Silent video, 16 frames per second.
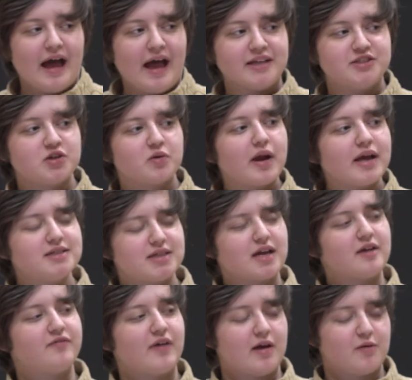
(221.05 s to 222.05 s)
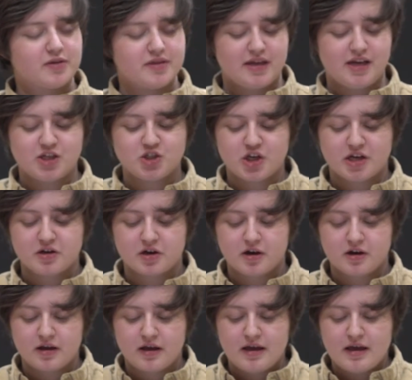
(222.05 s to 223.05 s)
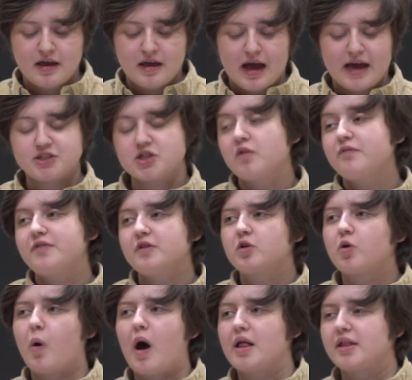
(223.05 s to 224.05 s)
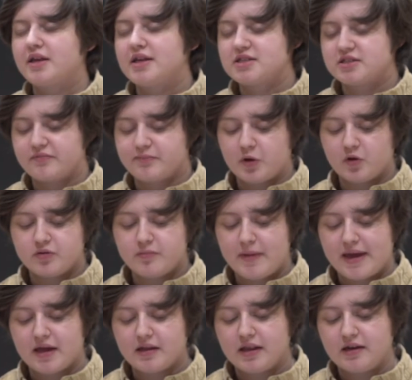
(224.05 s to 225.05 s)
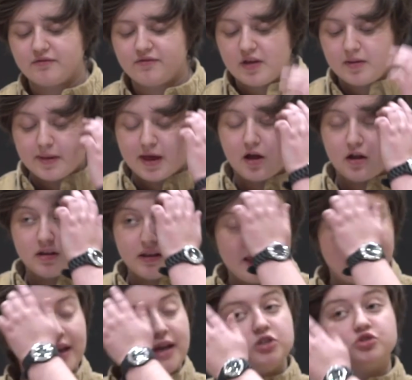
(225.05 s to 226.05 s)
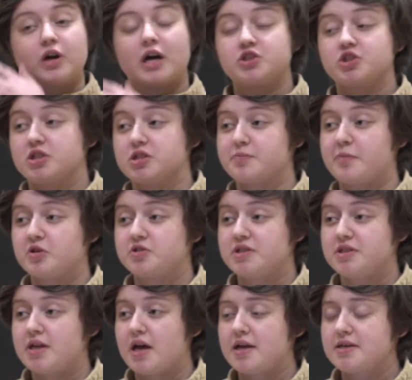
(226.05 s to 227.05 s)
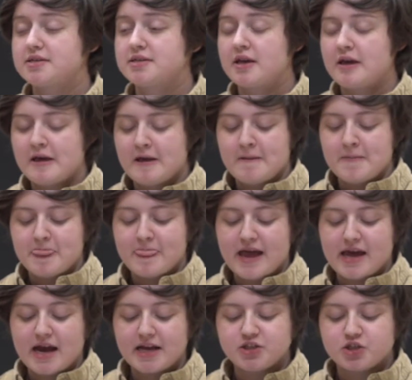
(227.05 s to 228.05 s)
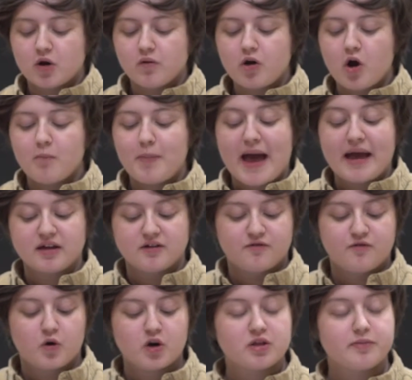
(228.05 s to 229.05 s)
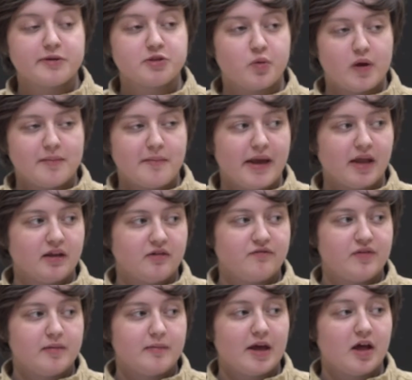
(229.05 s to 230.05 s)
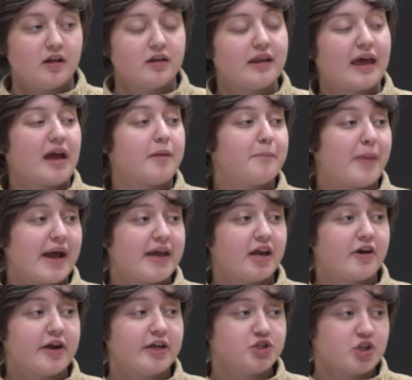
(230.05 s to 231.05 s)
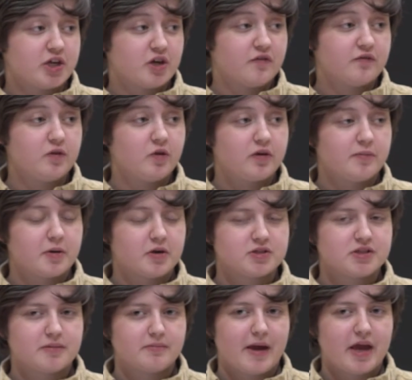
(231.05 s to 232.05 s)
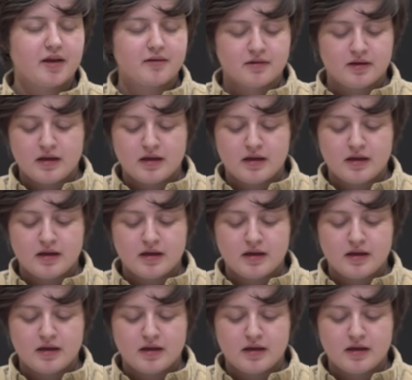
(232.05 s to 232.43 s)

I don't identify with any gender. I don't feel qualities of both male and female like an androgynous person does. And I don't go back and forth between male and female like a binary gender fluid person might.